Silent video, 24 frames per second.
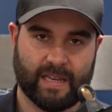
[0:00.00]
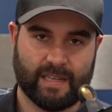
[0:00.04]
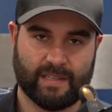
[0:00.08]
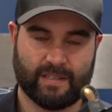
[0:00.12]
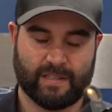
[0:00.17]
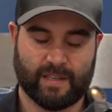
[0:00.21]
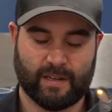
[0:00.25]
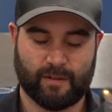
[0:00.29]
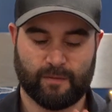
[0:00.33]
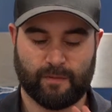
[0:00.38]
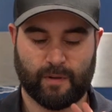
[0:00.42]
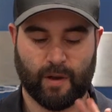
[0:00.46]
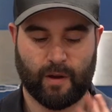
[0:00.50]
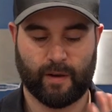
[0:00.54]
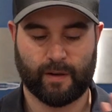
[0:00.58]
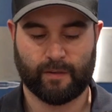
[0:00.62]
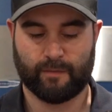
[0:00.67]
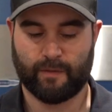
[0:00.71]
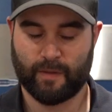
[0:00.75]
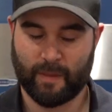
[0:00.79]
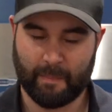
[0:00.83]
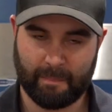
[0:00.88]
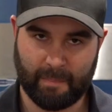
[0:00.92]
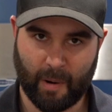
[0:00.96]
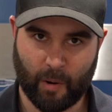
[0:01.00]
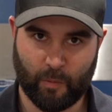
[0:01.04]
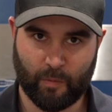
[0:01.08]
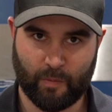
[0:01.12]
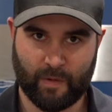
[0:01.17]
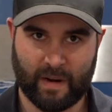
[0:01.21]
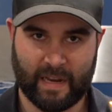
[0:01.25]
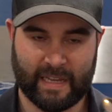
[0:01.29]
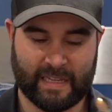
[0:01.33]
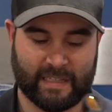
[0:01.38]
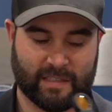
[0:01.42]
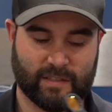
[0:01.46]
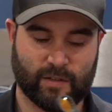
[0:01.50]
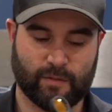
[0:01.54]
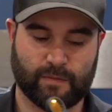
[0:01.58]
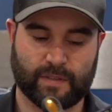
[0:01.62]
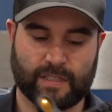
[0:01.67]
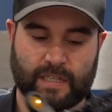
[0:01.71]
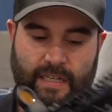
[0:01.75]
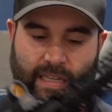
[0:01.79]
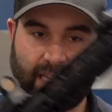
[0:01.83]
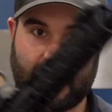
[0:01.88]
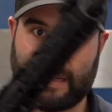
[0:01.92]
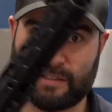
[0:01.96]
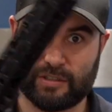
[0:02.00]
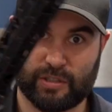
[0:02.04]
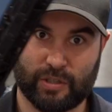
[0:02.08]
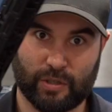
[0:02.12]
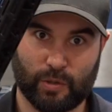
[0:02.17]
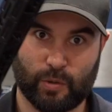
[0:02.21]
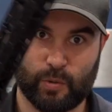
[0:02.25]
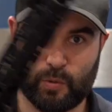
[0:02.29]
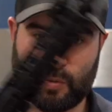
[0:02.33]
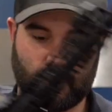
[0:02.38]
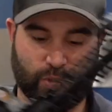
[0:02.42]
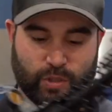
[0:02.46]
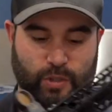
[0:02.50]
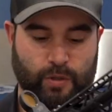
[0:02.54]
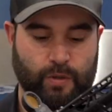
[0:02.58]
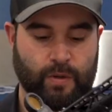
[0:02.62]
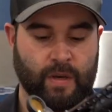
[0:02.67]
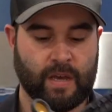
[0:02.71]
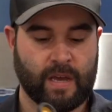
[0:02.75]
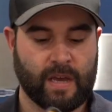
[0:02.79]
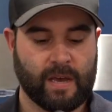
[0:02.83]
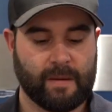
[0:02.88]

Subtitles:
instead of going for the bolt release, and obviously that's going to cause you